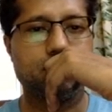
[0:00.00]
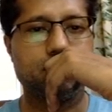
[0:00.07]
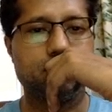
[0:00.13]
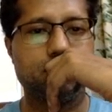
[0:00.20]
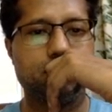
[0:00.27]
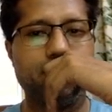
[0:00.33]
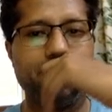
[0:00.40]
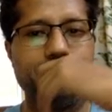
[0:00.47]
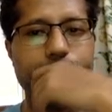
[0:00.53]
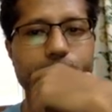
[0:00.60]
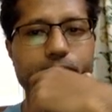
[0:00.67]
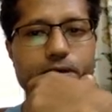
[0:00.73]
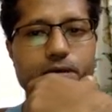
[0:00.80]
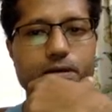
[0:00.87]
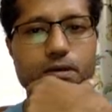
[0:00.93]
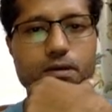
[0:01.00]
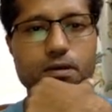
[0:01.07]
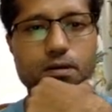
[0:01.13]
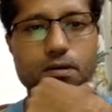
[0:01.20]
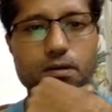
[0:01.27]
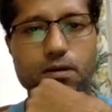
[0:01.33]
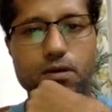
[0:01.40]
might be,
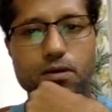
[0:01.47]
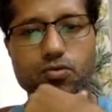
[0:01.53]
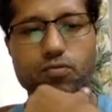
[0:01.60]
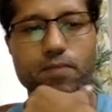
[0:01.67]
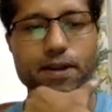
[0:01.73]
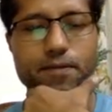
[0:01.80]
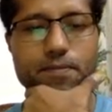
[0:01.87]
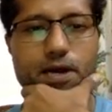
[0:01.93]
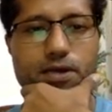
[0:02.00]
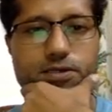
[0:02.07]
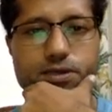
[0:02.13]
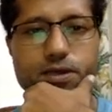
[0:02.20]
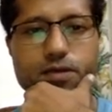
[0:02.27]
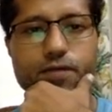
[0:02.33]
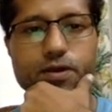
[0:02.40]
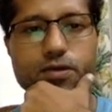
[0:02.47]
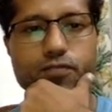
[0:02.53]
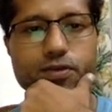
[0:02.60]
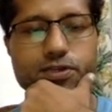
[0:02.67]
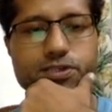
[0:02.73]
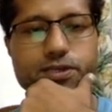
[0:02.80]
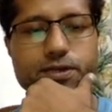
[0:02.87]
you might be asking one
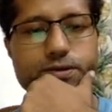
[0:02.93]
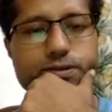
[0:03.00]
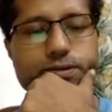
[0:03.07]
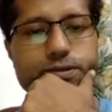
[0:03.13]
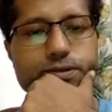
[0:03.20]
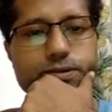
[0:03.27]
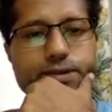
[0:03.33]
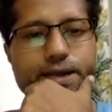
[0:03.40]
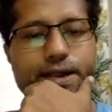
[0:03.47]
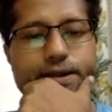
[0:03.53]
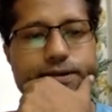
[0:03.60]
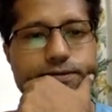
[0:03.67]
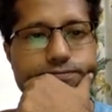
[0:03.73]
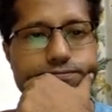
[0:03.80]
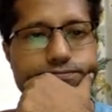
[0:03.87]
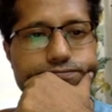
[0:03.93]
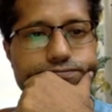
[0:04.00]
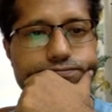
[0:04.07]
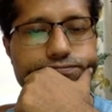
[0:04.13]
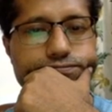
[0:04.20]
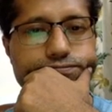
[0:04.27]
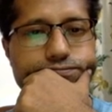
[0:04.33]
question that
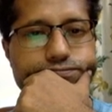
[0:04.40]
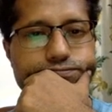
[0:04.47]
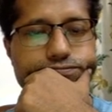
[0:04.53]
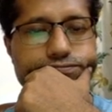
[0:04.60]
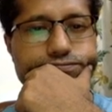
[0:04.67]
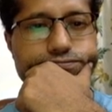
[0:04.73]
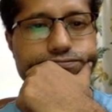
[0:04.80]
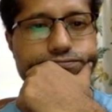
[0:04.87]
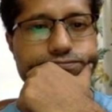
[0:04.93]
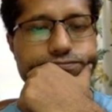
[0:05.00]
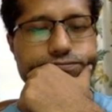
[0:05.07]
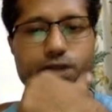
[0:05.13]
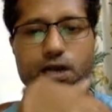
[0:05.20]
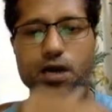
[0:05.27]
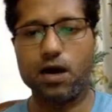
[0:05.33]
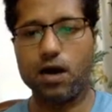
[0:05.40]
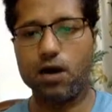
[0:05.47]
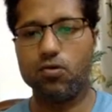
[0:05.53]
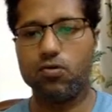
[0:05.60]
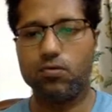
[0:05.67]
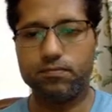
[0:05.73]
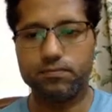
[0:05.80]

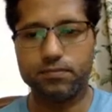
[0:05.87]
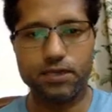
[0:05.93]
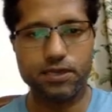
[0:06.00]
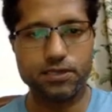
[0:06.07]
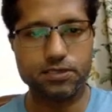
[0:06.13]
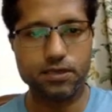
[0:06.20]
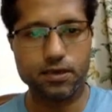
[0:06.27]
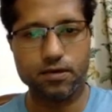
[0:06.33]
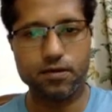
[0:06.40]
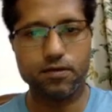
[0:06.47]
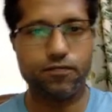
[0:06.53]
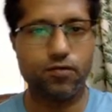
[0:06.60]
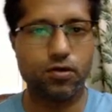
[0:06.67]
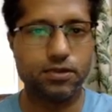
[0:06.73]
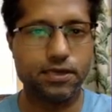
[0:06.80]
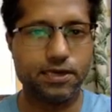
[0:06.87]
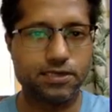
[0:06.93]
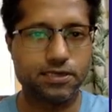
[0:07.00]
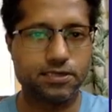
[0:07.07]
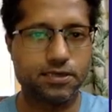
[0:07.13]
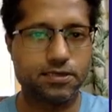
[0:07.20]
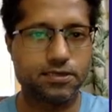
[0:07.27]
how, let's say for the
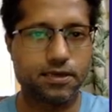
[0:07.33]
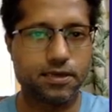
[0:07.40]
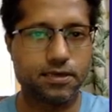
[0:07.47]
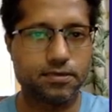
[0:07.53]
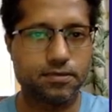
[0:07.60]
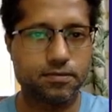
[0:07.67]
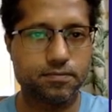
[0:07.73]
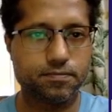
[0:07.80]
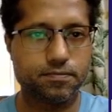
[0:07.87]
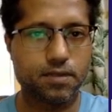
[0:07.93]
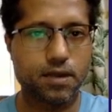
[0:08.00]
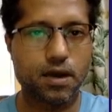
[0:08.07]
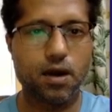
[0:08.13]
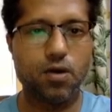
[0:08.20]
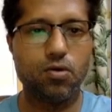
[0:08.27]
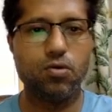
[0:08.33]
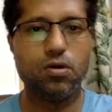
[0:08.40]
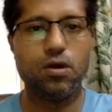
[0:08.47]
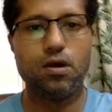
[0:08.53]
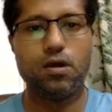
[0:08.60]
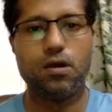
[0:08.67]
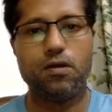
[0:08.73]
SSS case, how
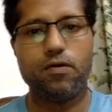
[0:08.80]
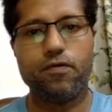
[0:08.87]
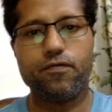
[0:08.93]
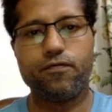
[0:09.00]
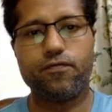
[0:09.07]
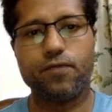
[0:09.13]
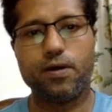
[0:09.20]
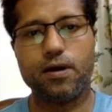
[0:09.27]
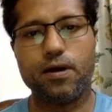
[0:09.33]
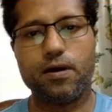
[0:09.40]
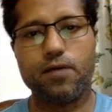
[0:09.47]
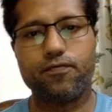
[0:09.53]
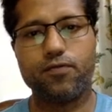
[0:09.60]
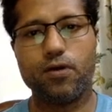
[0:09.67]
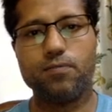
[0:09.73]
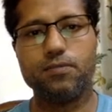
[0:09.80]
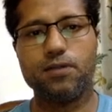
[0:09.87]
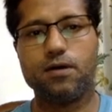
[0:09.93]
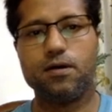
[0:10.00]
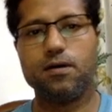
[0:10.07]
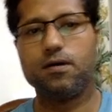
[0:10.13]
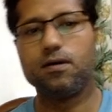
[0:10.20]
from
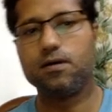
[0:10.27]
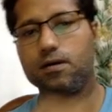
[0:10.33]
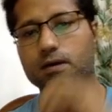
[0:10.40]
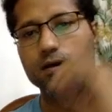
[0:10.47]
the